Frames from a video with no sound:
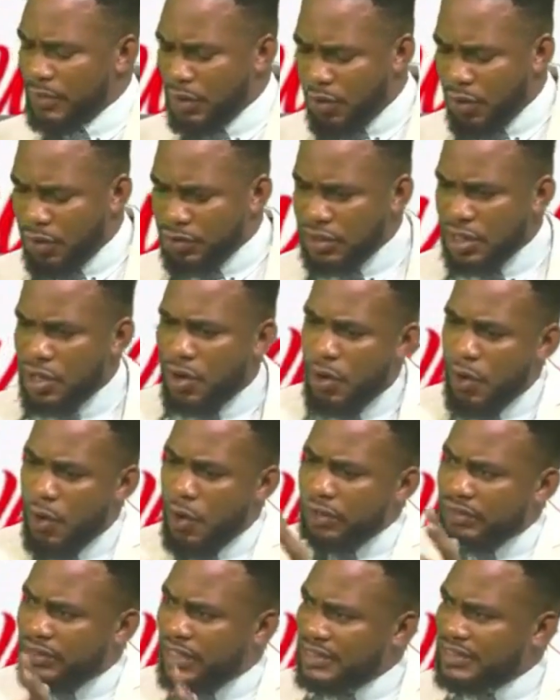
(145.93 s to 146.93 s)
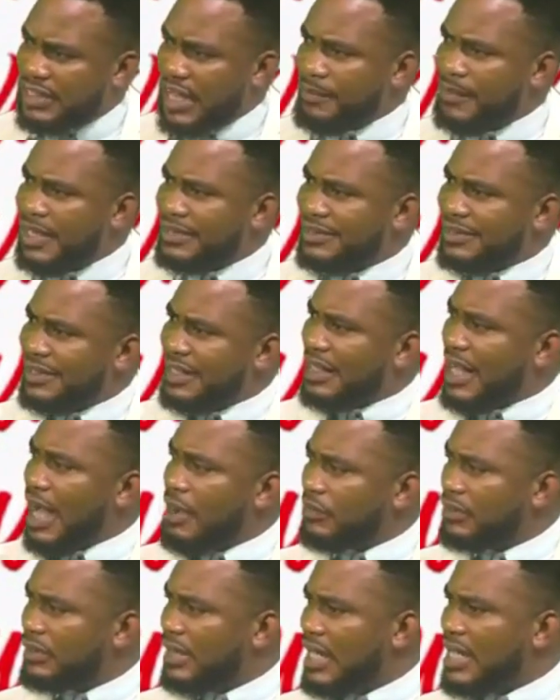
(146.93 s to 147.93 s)
Because Old Testament in the
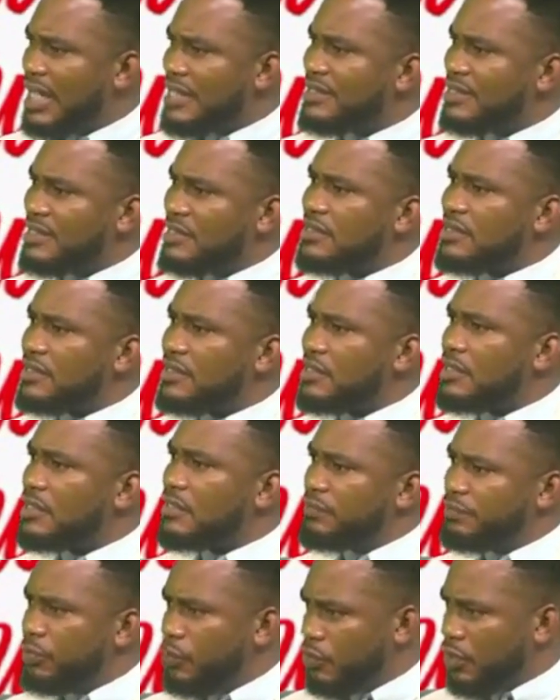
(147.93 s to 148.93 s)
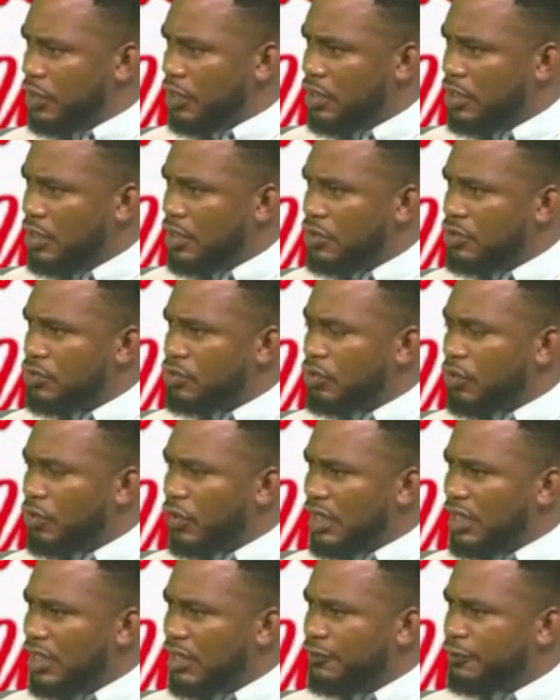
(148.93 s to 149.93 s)
count near 66 book.
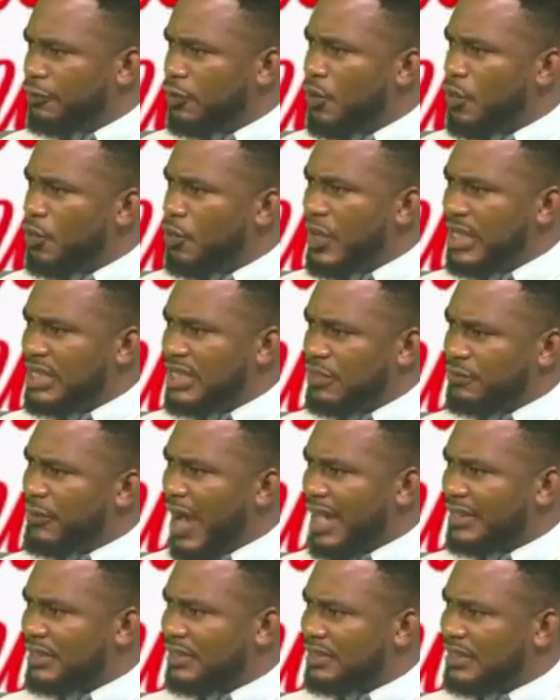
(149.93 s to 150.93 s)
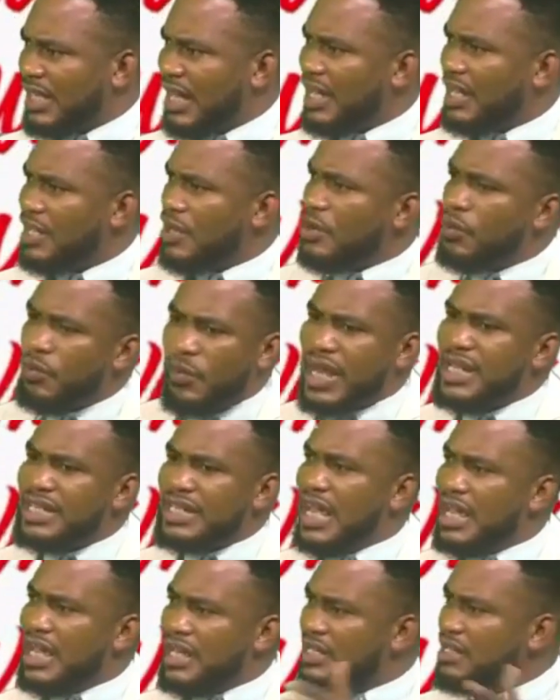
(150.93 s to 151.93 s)
So if we divide, say where
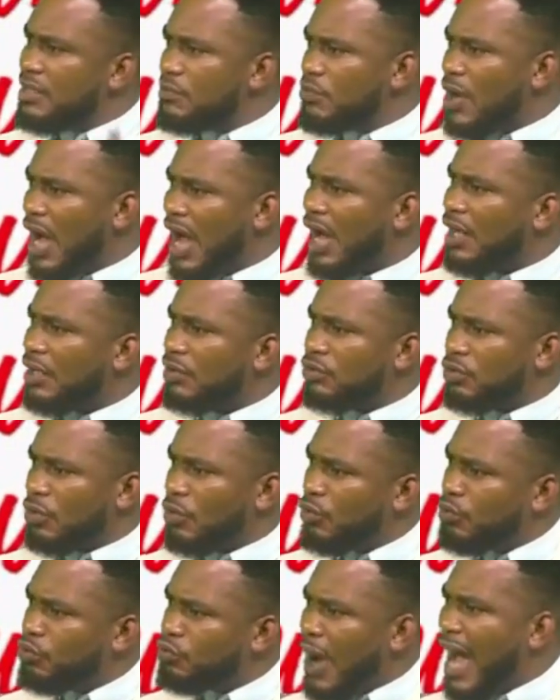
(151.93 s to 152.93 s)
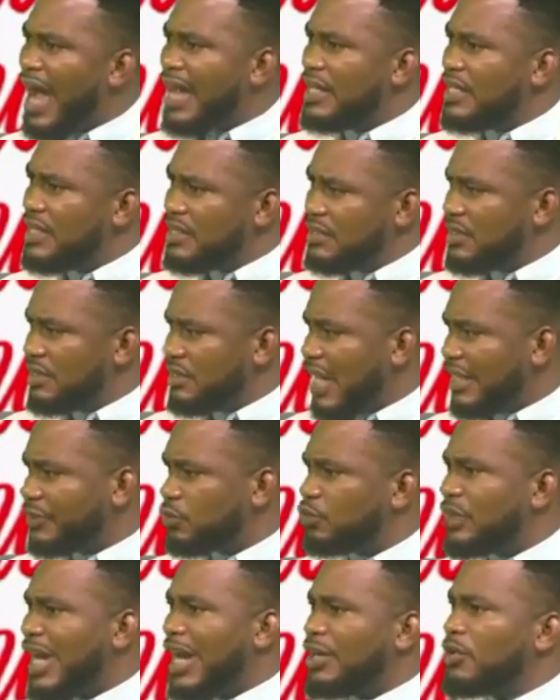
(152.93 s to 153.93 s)
the enigma, so why is it
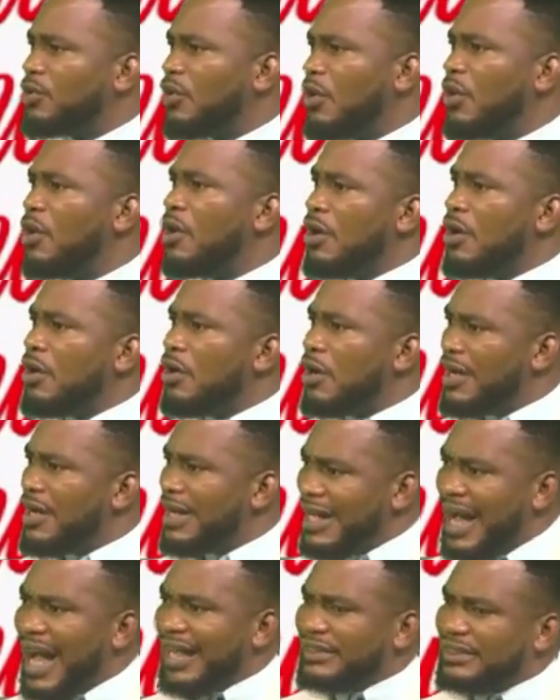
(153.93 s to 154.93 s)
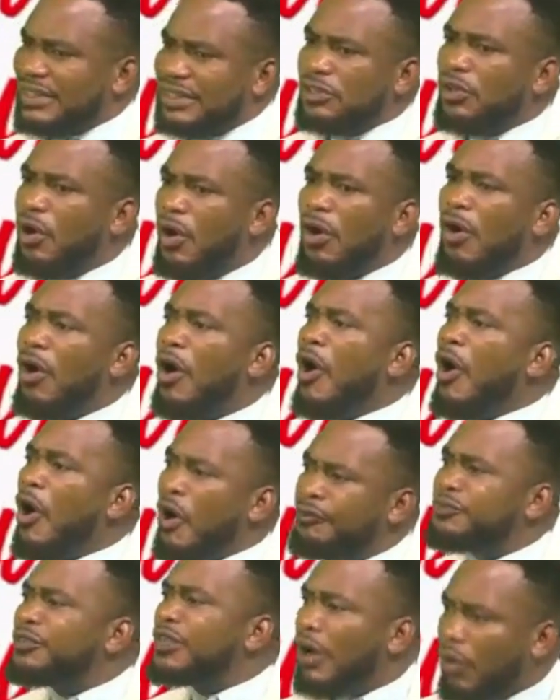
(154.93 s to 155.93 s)
that we are not cutting
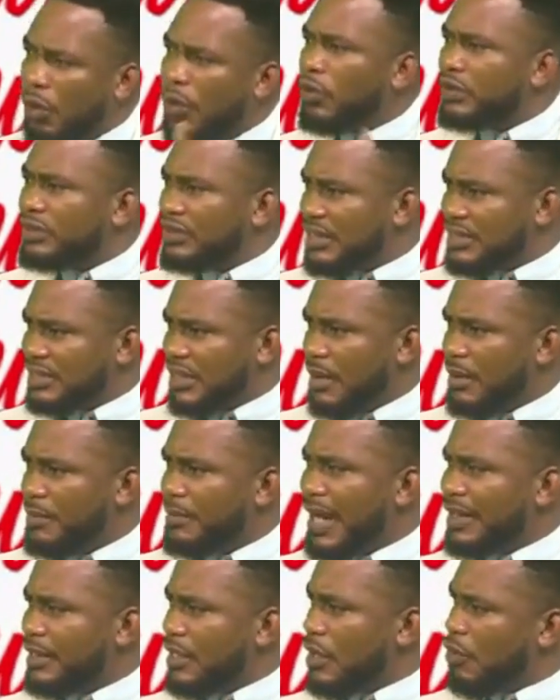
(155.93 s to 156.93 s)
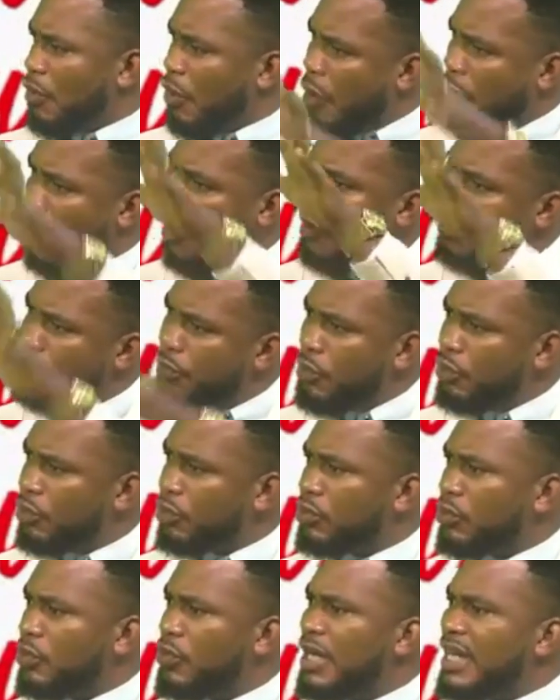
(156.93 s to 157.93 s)
off the Old Testament, but the whole book?
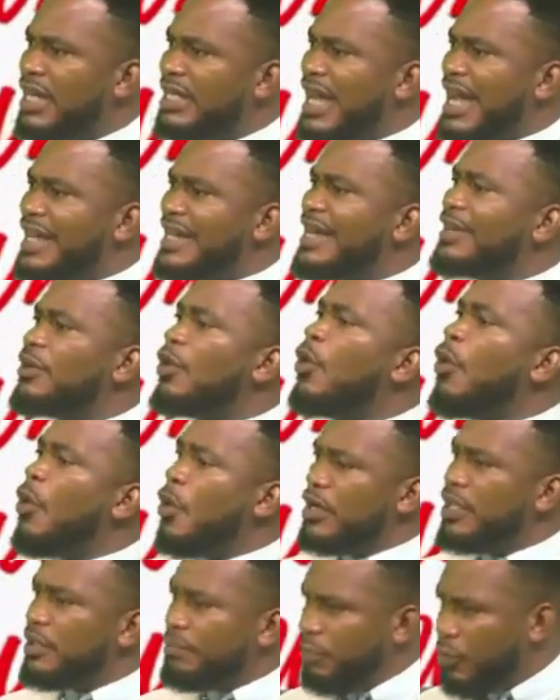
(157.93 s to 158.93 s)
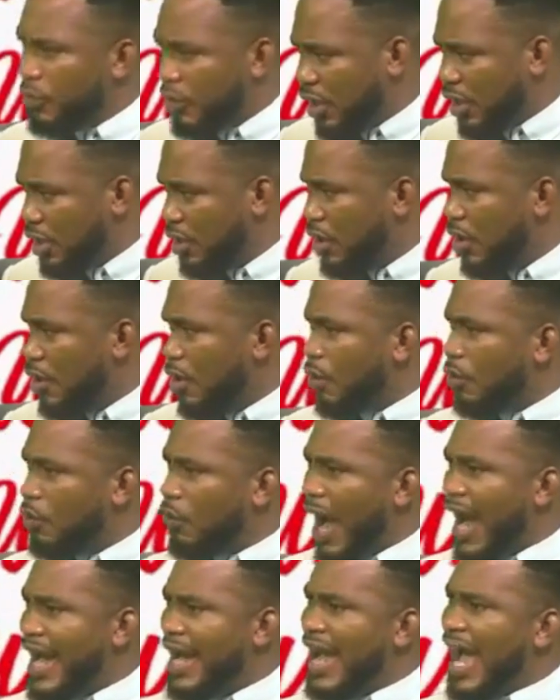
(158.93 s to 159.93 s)
No, yeah, yeah, holy book.
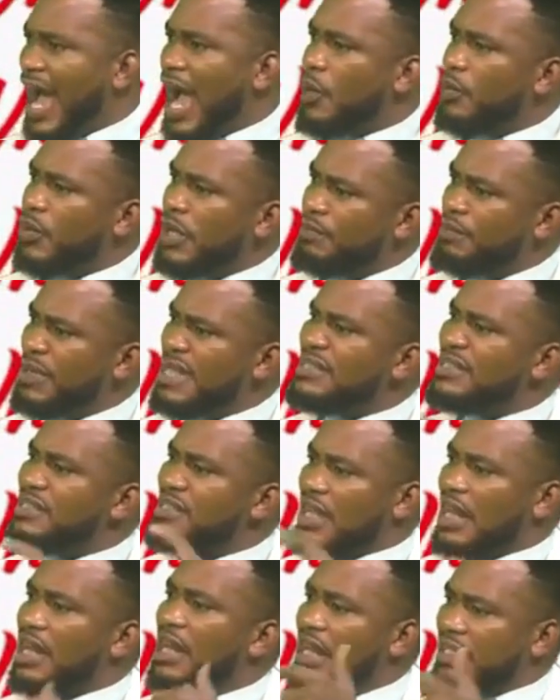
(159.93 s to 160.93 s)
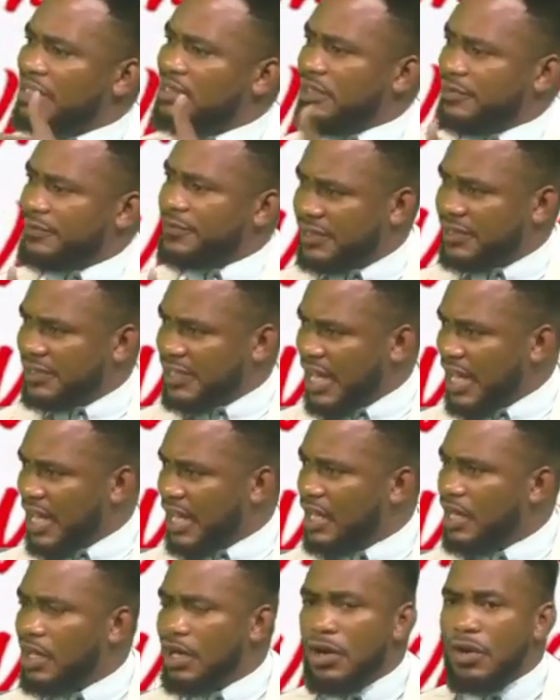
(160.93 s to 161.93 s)
Why are we being selective?
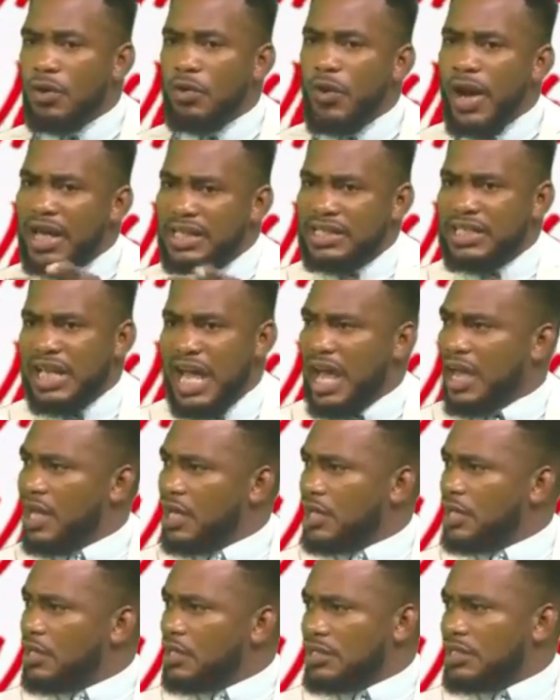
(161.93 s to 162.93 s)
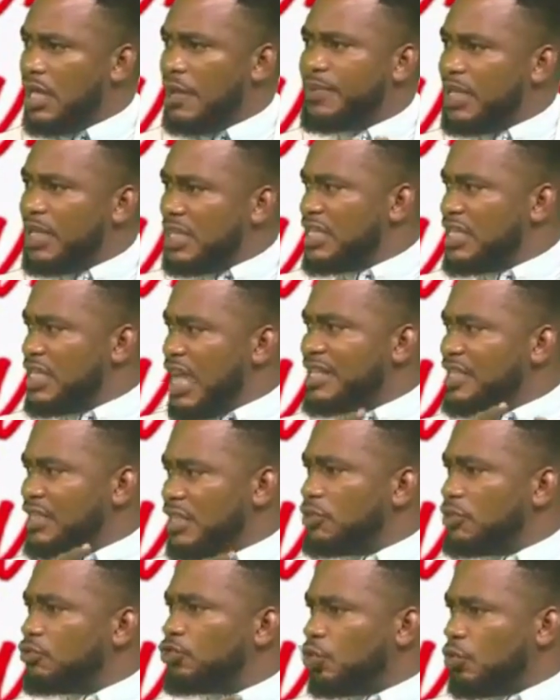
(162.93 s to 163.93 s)
Say where the be
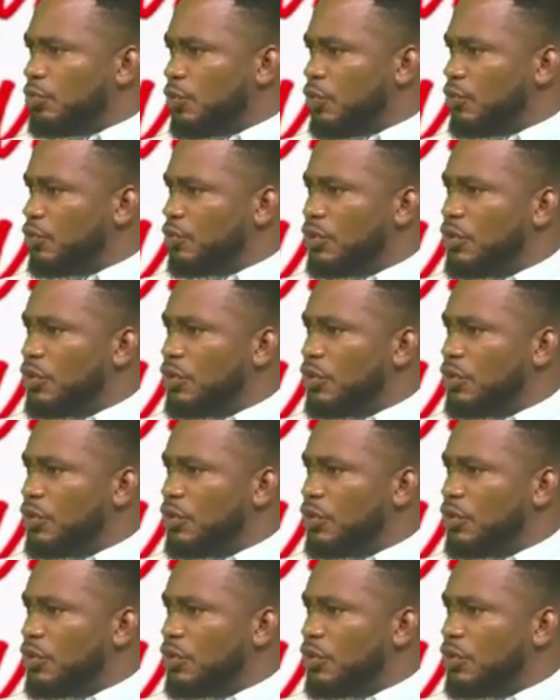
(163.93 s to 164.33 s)
engine to mo,